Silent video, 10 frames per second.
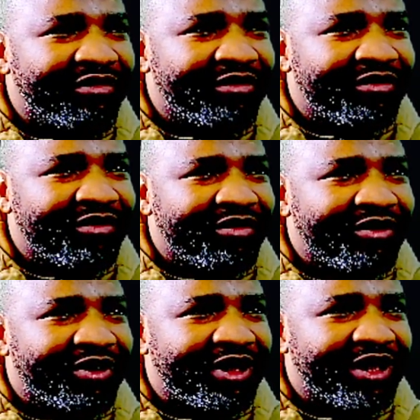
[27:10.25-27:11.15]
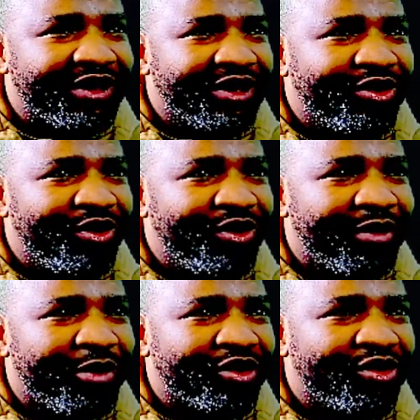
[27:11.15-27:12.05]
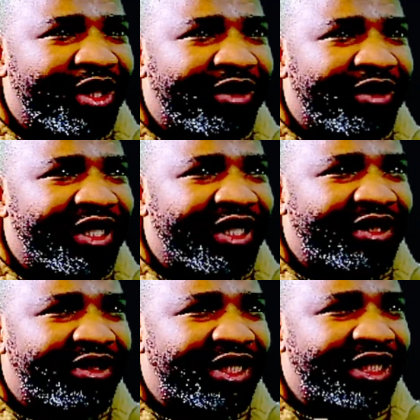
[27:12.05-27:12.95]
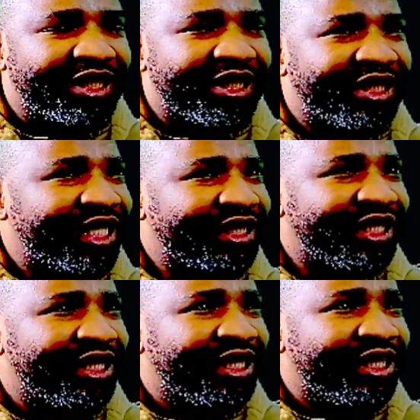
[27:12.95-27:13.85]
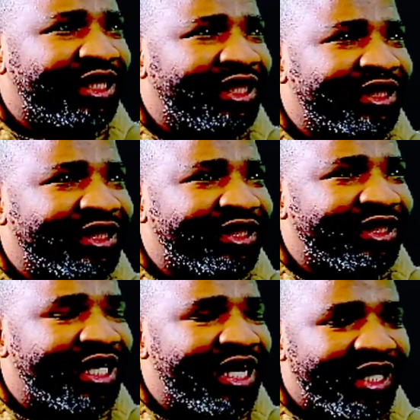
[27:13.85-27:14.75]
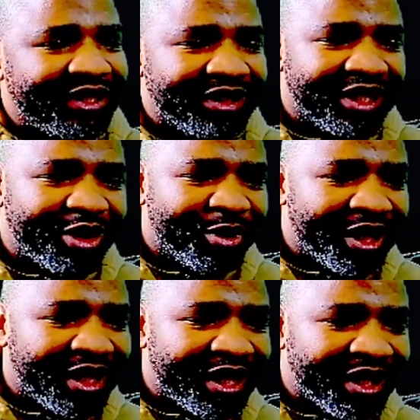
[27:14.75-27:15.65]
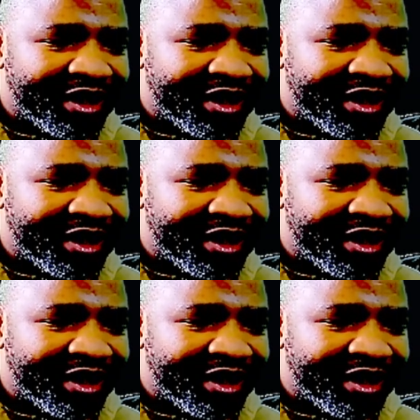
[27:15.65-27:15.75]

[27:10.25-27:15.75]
You can see we are about to have that rejection right there. Ladies and gentlemen, I really